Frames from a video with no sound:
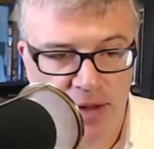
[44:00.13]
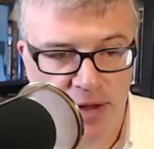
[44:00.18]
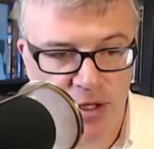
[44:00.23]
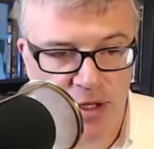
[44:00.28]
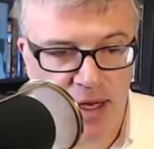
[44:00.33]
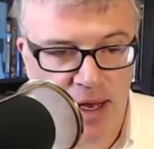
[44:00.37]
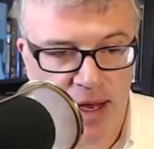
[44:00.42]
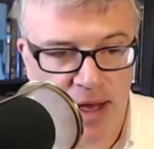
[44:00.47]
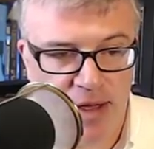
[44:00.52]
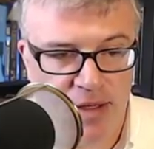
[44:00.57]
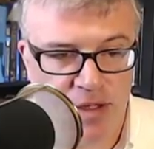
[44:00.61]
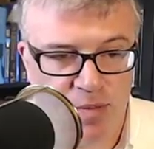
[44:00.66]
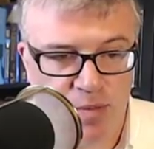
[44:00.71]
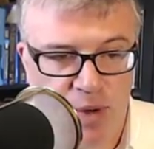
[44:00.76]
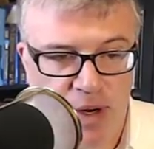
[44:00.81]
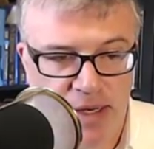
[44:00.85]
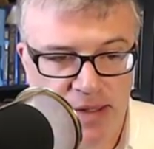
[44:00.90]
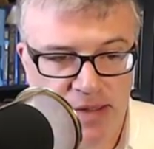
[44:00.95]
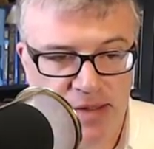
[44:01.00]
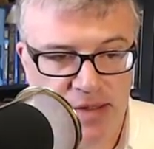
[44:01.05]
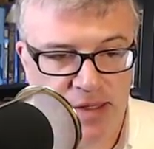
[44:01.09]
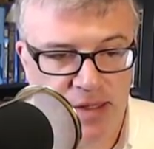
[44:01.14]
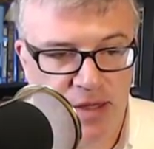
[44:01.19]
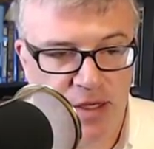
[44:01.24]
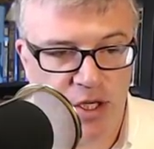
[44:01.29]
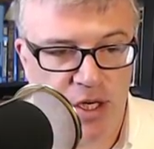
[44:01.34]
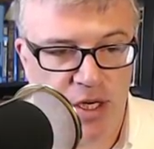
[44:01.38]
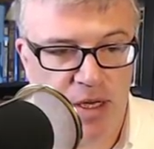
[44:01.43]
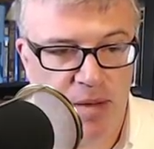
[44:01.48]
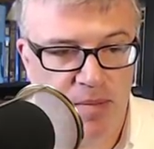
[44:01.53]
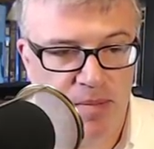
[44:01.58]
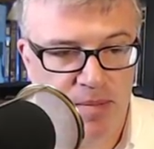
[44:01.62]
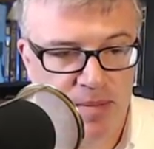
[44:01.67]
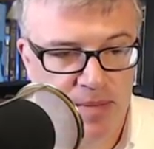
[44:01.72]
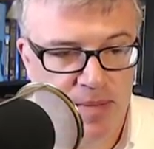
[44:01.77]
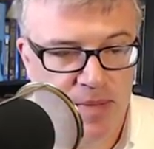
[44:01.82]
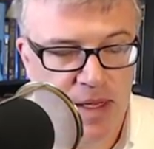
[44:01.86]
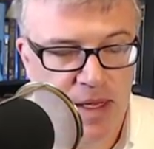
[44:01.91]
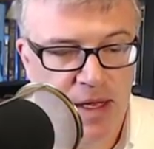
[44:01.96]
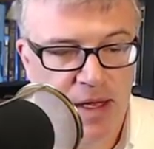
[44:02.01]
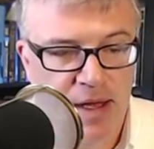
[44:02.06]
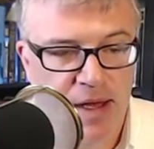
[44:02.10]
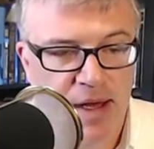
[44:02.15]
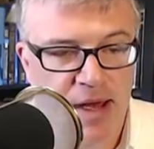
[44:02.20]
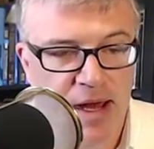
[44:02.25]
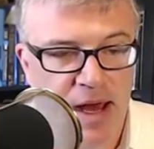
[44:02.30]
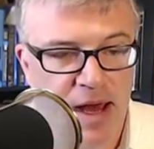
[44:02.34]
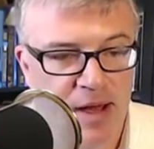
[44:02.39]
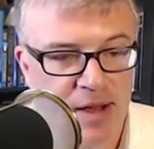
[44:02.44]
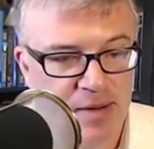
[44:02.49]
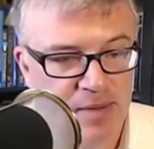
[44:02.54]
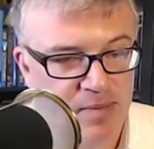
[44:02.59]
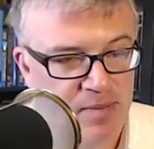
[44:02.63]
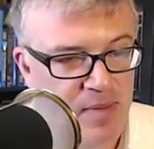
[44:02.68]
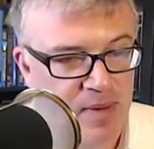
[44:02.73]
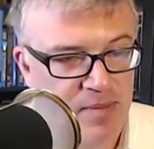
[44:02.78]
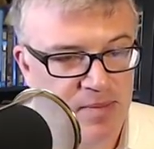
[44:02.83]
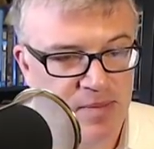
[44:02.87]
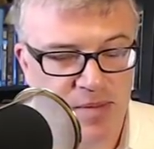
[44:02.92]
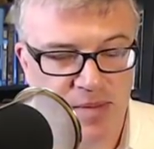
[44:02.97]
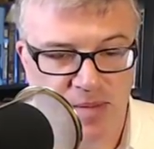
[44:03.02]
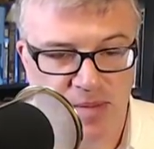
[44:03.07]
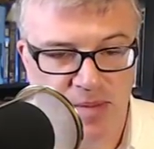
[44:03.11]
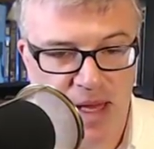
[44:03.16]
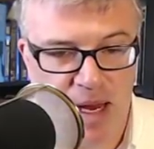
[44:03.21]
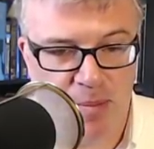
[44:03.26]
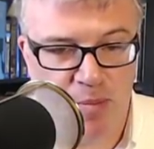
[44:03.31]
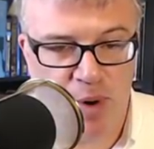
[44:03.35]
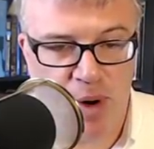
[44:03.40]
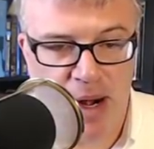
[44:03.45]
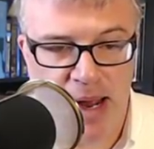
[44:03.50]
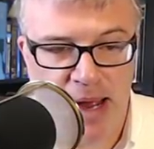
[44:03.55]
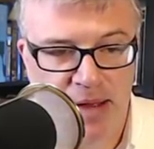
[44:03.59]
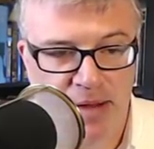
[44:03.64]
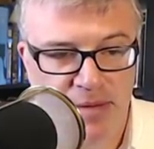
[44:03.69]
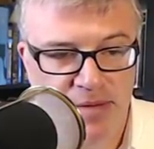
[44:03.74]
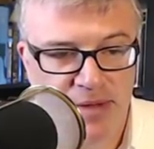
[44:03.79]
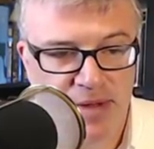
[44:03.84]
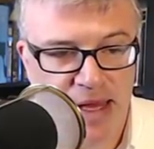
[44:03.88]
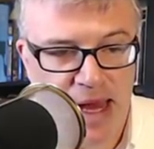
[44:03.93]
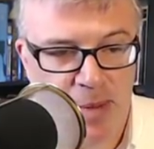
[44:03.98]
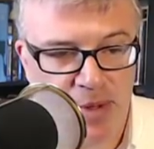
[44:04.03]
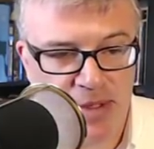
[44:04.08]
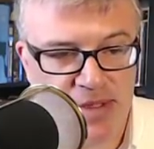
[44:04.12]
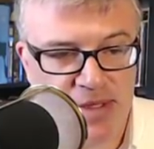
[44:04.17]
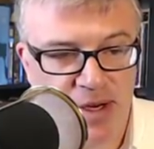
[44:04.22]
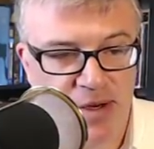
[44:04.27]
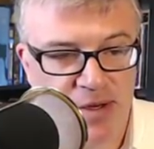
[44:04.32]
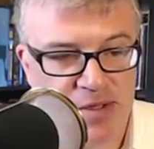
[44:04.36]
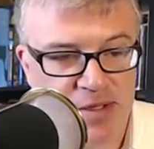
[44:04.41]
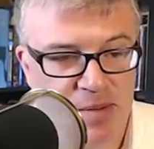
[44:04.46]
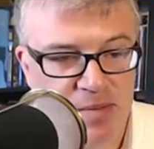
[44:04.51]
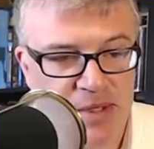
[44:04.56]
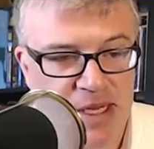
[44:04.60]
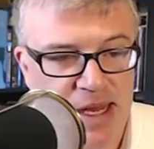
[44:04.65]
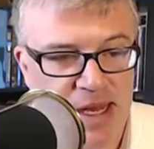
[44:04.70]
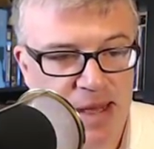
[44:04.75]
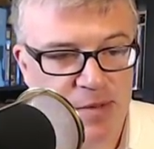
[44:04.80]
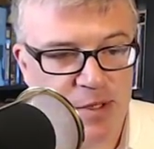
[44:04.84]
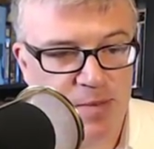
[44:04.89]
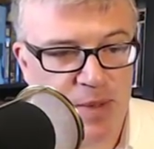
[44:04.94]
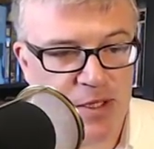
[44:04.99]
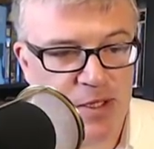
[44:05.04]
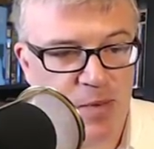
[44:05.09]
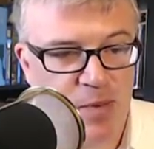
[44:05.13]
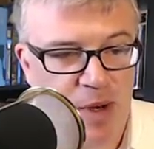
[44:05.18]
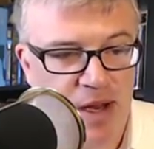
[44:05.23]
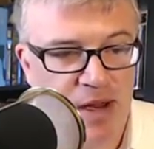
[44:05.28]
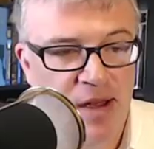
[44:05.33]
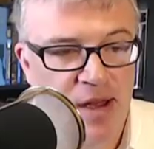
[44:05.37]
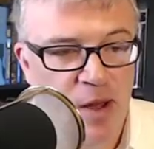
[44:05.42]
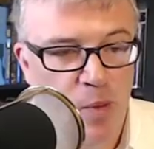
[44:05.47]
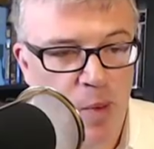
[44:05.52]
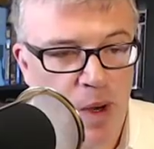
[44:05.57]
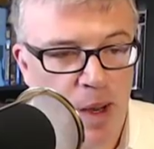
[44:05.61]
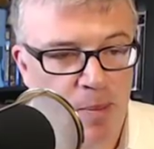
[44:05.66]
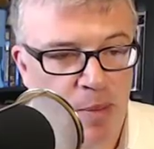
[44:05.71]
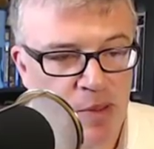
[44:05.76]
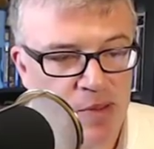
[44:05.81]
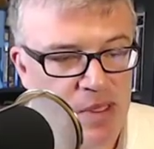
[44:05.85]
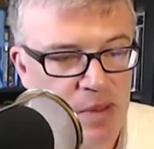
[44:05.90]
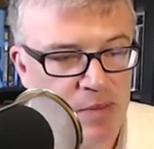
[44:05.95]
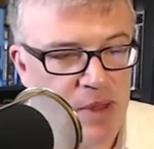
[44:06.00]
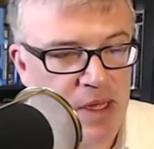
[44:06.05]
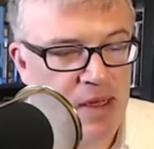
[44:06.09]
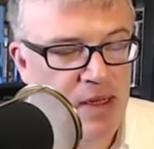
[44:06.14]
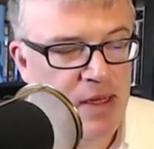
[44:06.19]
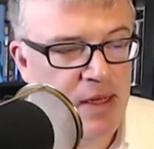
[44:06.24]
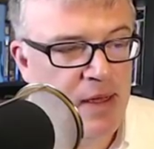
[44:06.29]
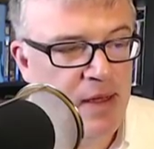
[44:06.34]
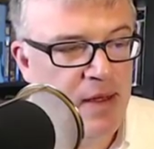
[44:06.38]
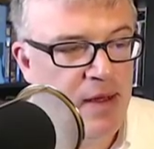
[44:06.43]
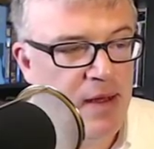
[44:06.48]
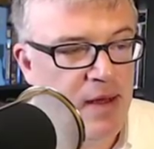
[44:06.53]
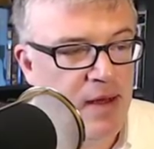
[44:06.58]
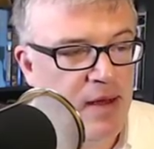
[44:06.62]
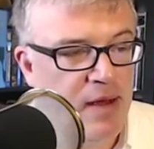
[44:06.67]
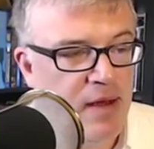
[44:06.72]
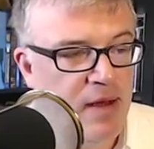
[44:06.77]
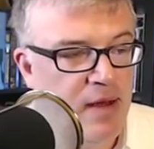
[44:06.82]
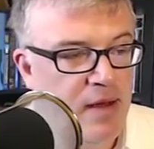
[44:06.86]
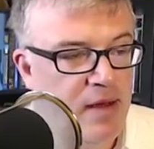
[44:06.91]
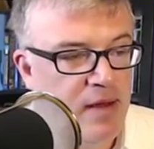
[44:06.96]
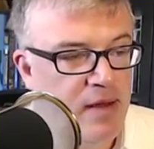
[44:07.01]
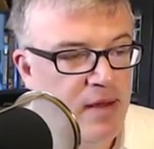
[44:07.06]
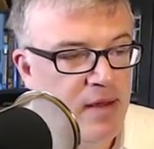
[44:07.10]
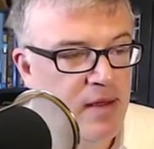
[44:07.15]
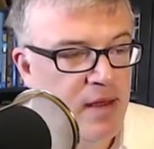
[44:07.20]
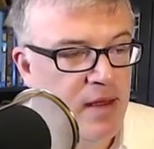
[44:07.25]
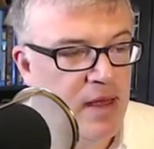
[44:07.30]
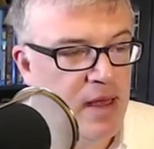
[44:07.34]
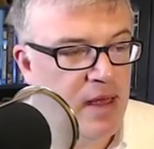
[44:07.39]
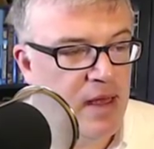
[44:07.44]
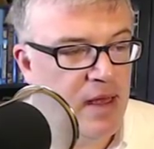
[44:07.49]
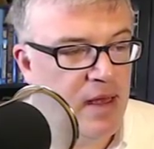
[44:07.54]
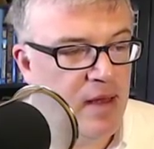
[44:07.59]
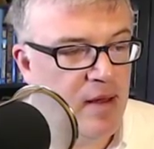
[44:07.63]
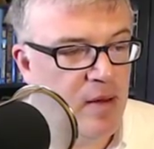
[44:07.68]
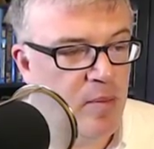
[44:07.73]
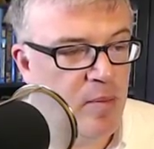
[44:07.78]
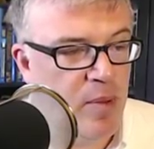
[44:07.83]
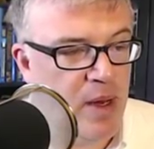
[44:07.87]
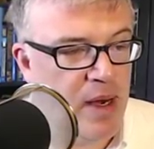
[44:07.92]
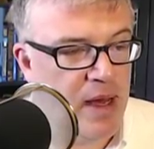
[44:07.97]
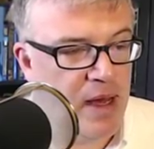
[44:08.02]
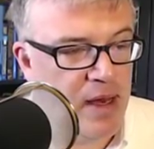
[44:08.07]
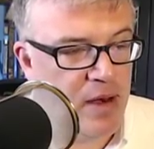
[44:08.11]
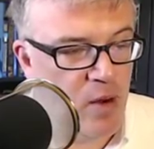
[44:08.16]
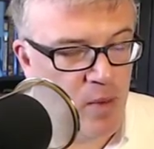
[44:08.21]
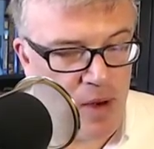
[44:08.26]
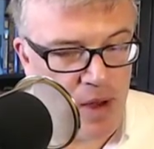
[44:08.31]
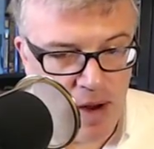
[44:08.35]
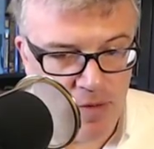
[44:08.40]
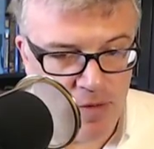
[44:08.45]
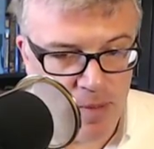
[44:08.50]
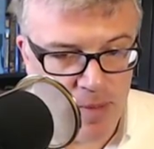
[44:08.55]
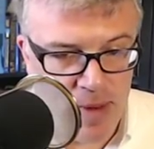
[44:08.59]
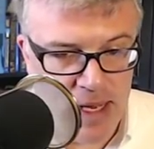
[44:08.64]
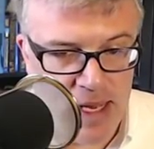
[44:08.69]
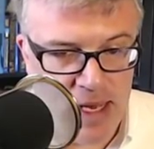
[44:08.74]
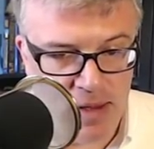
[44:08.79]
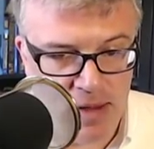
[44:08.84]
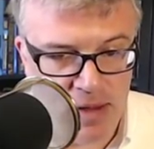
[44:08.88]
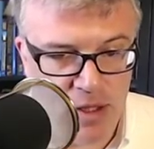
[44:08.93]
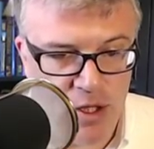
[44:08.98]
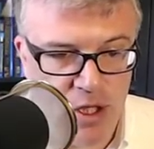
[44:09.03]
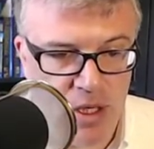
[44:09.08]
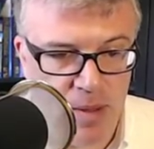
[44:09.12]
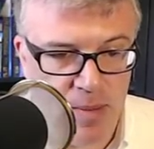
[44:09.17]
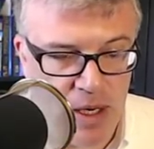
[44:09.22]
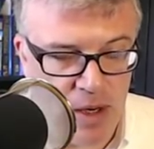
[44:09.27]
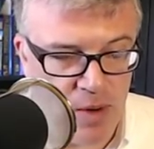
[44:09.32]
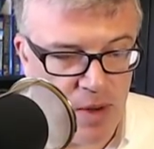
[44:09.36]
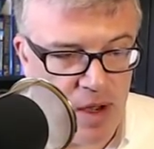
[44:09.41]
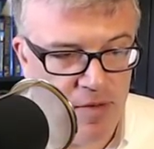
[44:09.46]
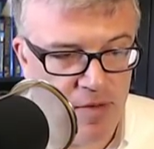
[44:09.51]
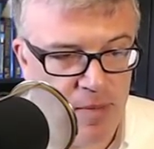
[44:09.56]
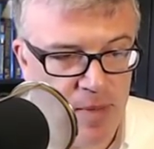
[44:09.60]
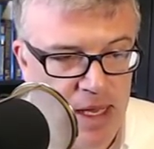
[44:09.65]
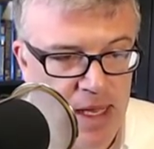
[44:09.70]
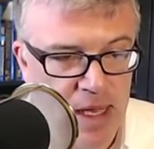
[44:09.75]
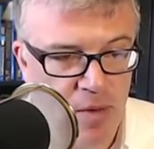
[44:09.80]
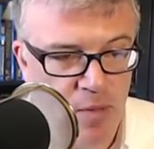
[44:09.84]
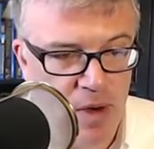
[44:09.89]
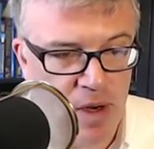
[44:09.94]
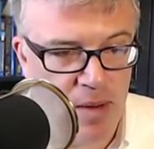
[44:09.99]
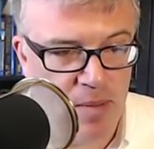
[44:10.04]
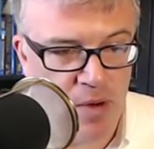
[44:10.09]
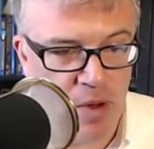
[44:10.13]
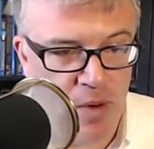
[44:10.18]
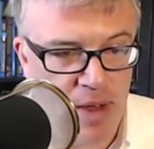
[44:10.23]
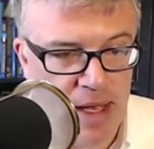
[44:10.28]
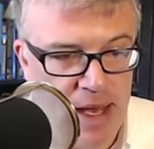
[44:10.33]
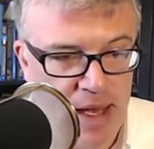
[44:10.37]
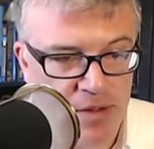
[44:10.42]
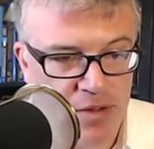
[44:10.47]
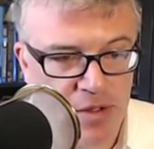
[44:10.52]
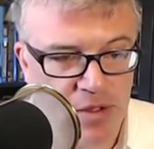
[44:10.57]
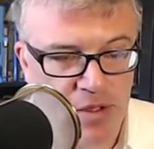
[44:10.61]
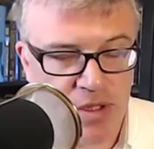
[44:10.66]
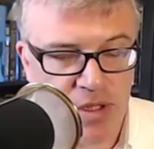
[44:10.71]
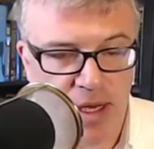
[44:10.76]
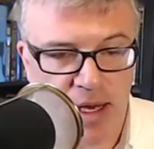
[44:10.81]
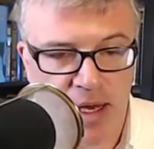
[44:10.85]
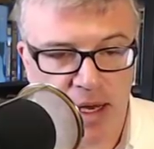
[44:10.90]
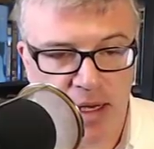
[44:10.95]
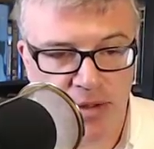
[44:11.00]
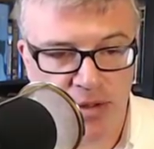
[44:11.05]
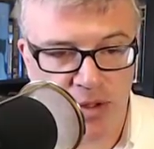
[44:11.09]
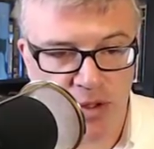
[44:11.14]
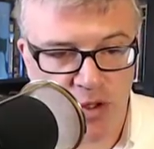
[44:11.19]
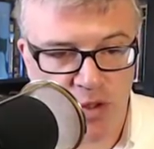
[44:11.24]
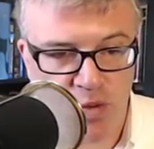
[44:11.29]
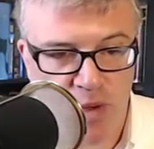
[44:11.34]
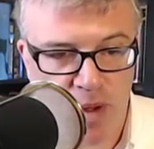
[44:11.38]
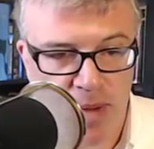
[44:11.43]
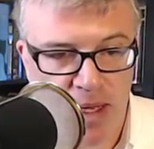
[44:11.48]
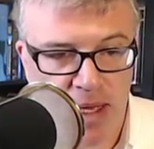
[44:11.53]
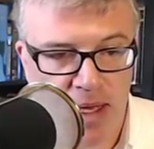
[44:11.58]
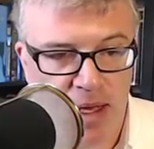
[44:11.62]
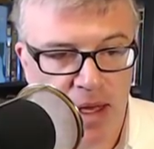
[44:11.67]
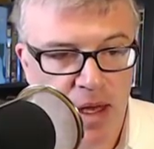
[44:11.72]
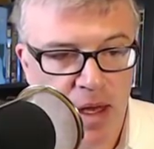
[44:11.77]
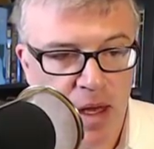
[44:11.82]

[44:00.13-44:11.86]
presence in the gym. And a lot of praying happens there sometimes, especially when I pull something. But I don't cover my head in the gym. I don't cover my head when I'm doing exercise or swimming,